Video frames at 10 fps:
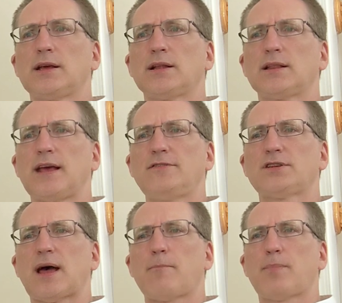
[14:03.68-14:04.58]
it
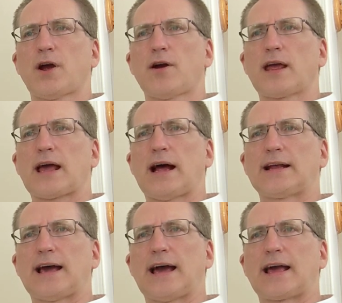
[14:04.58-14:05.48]
leaves that berry
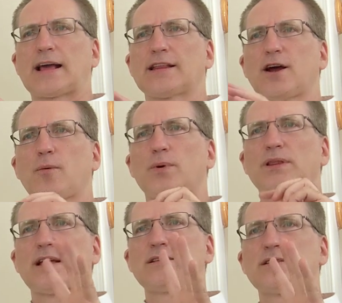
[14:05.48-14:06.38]
kind of hanging there,
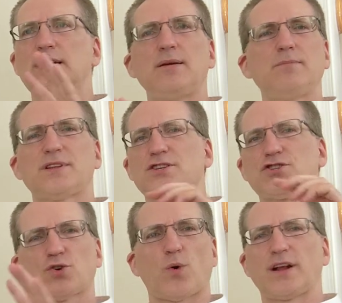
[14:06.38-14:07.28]
but they seem
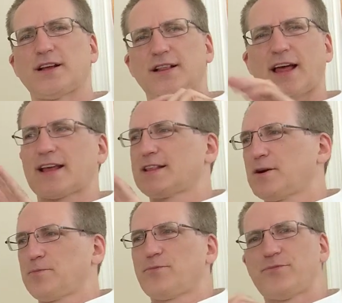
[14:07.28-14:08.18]
disjointed. Like
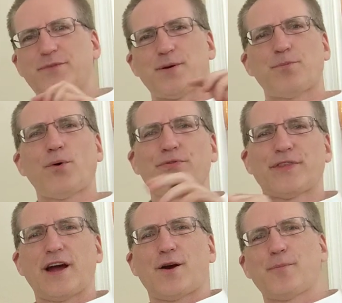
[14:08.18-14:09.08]
they're they're both
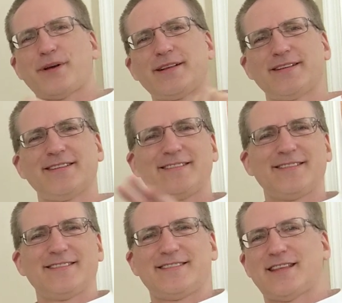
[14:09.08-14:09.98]
there, but
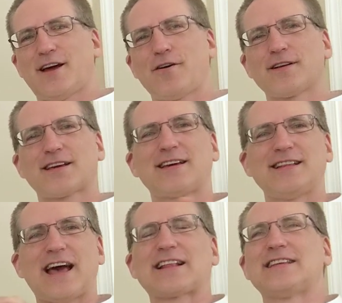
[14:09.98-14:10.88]
they aren't
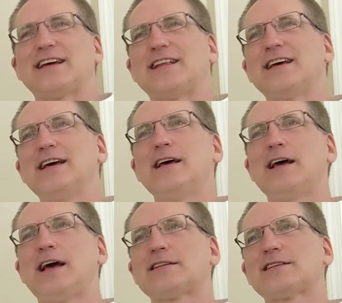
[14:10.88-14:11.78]
connected.
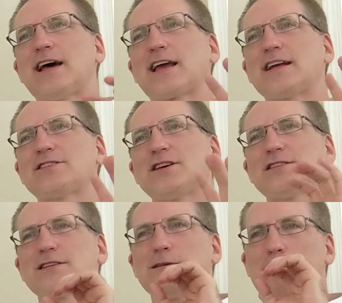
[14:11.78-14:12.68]
It's like it
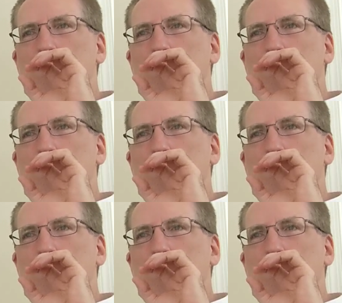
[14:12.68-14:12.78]
just